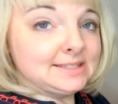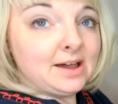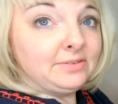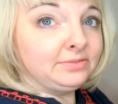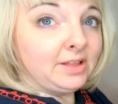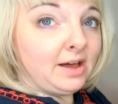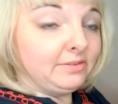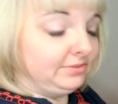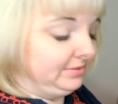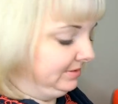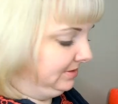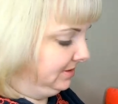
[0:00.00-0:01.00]
Tough
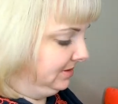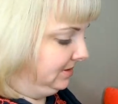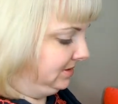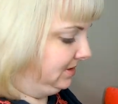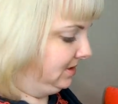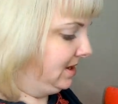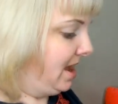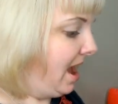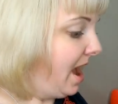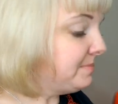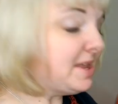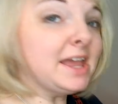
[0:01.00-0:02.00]
love.
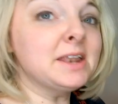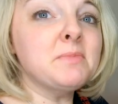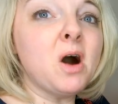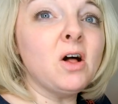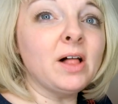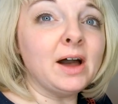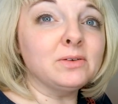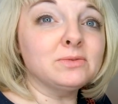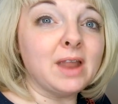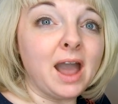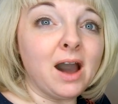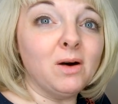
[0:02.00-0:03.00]
I'm taking them all out
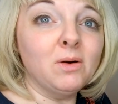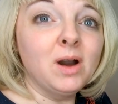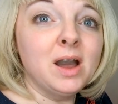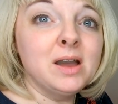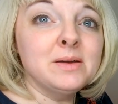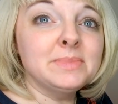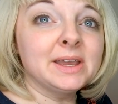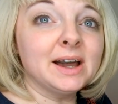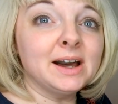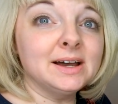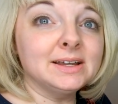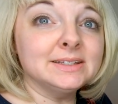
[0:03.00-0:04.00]
now
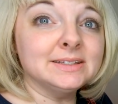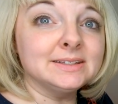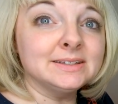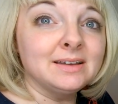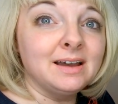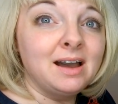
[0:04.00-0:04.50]
because